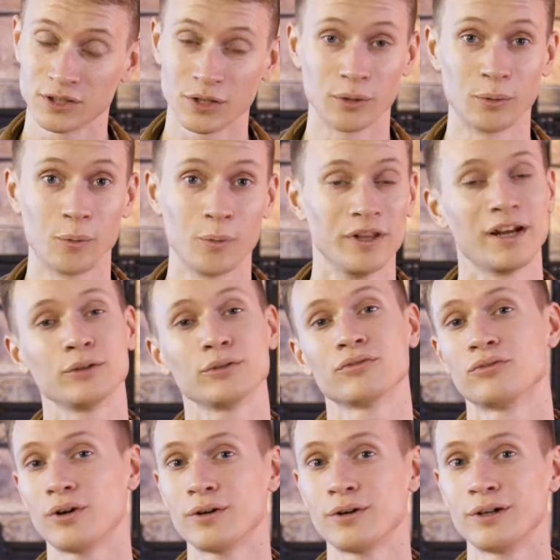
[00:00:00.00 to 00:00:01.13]
So without
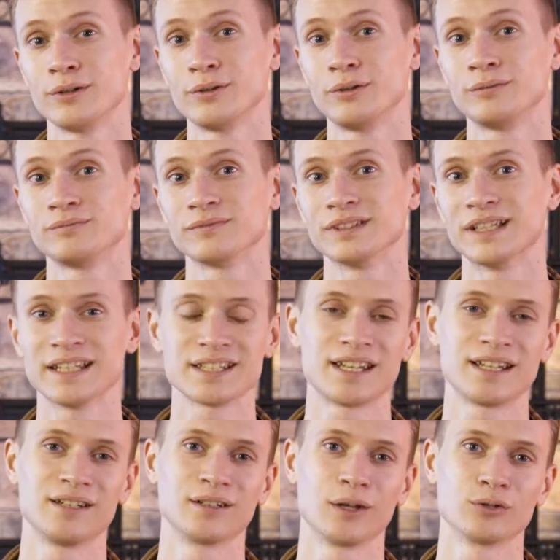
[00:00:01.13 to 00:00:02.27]
further ado, let's
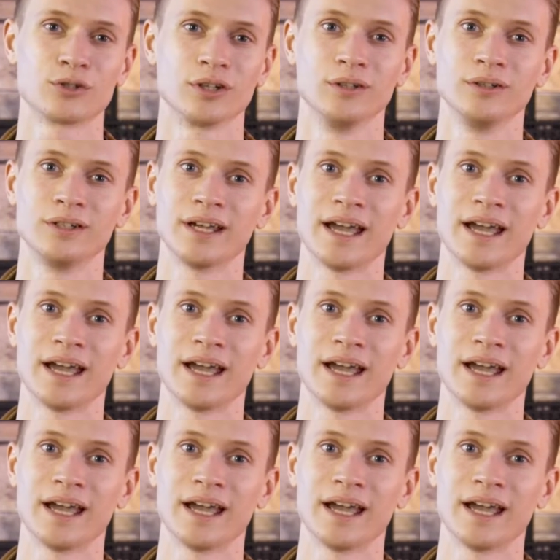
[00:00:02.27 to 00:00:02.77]
take a closer look